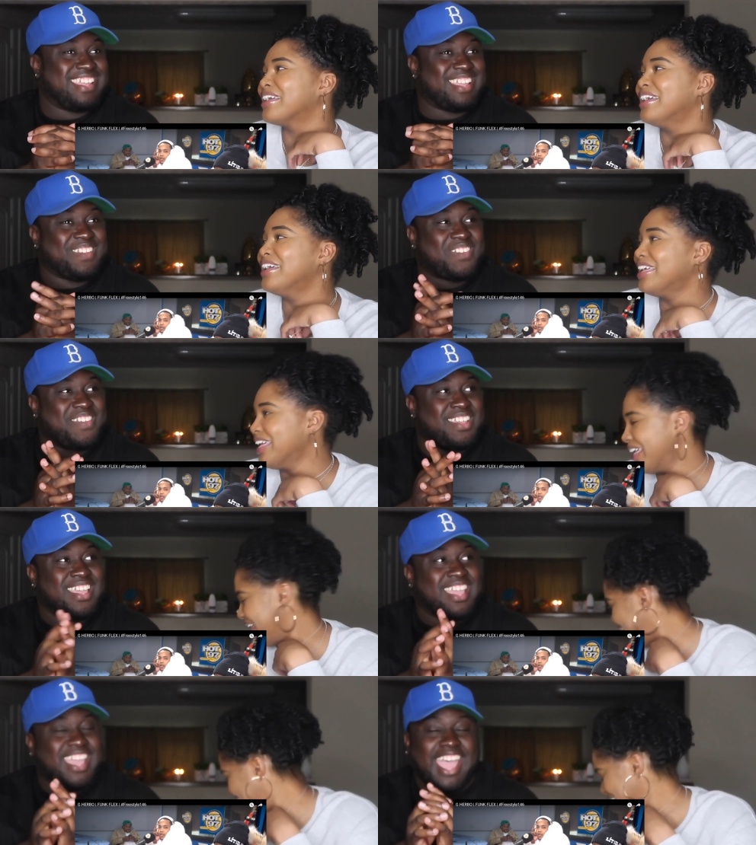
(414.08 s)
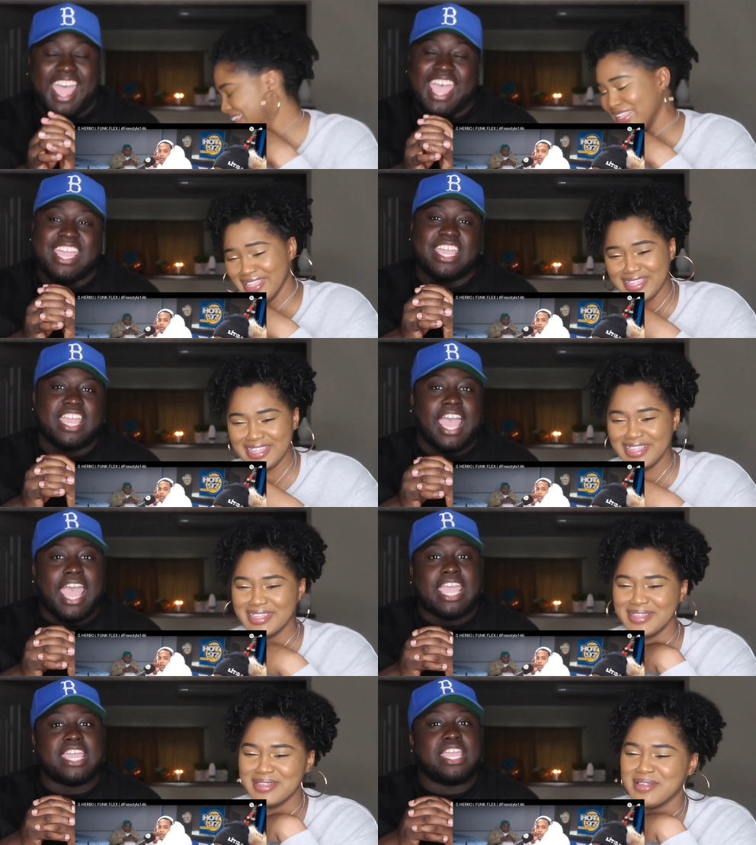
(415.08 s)
Speaker 1: hey, he,
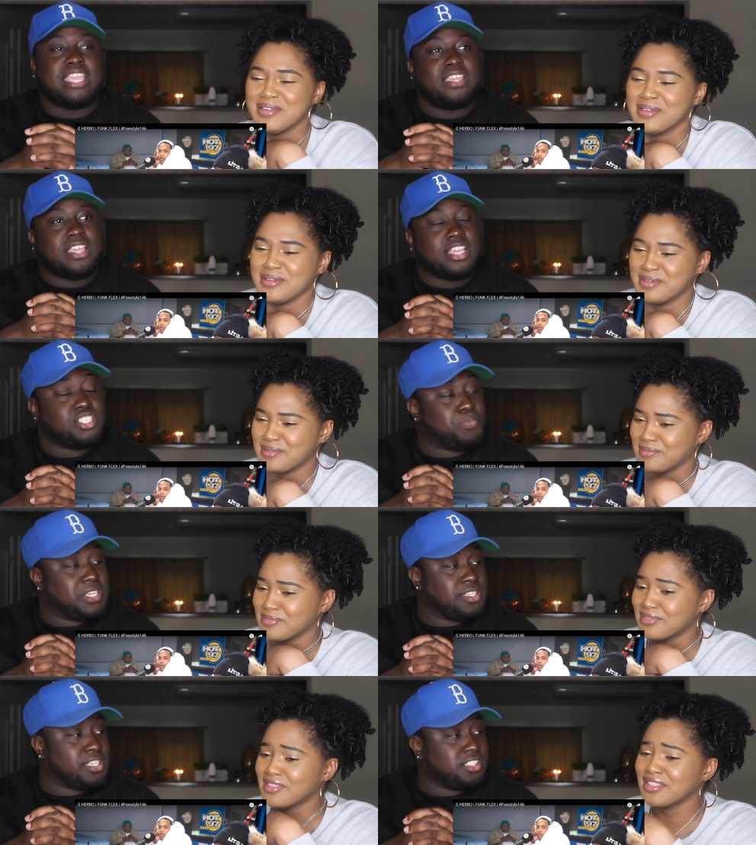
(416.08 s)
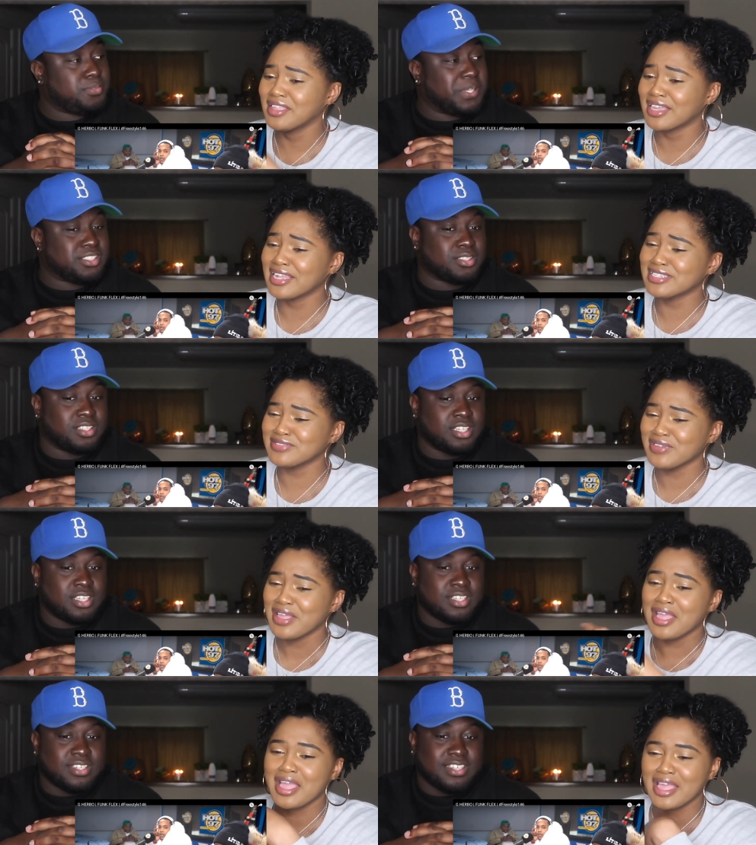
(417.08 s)
hey, he he speed he spit
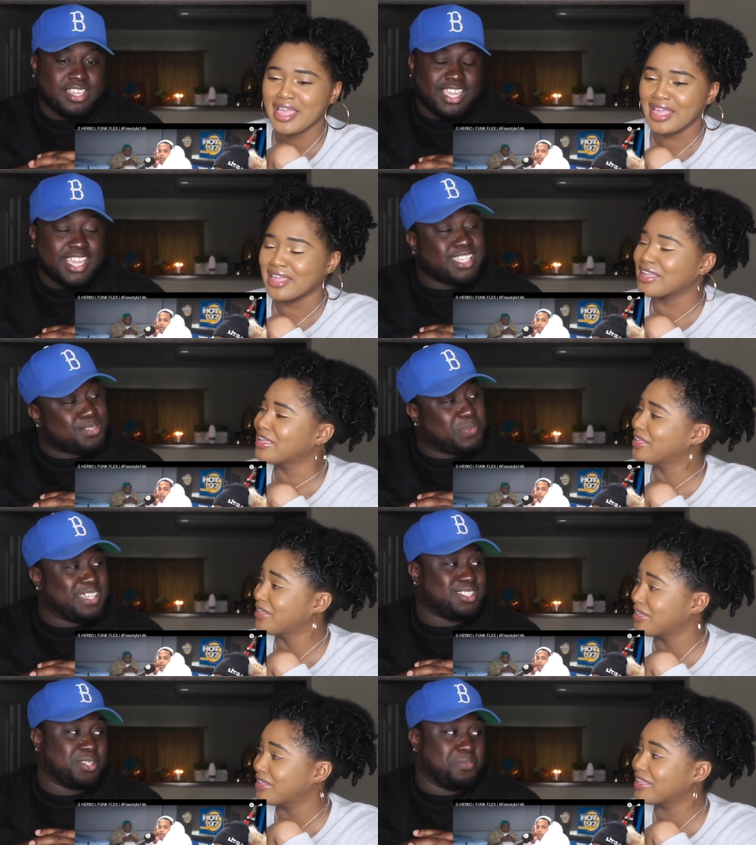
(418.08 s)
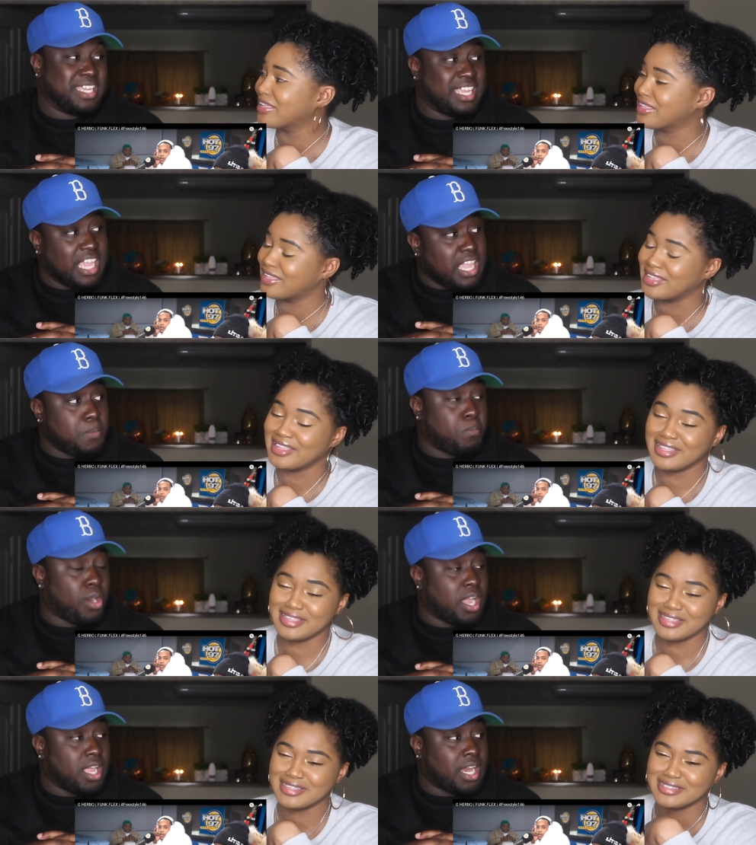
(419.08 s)
he spit some heat, yeah,
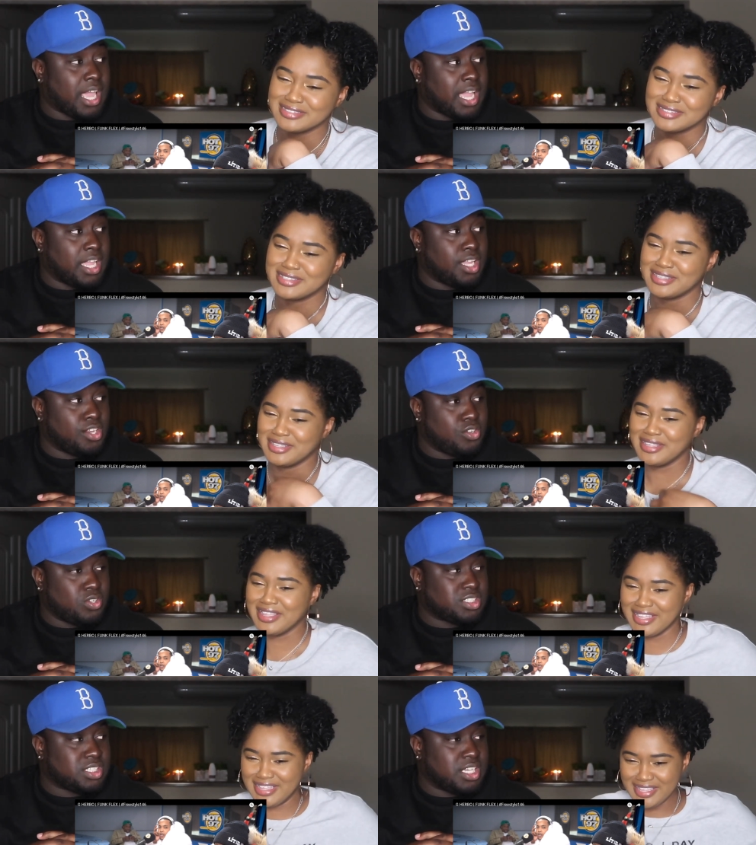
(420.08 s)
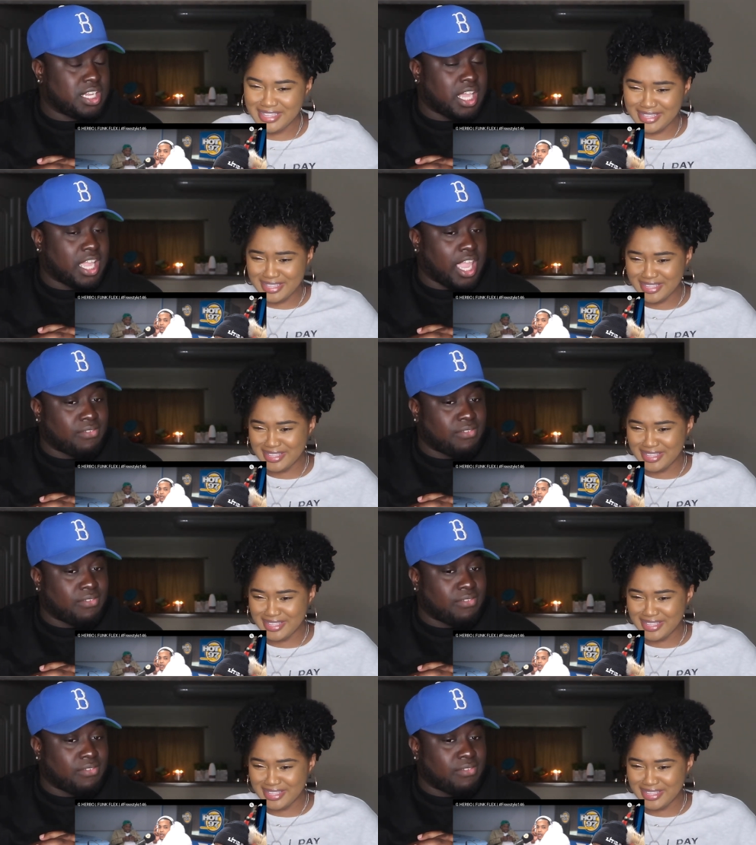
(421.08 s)
bro. He like you know what I'm saying? Like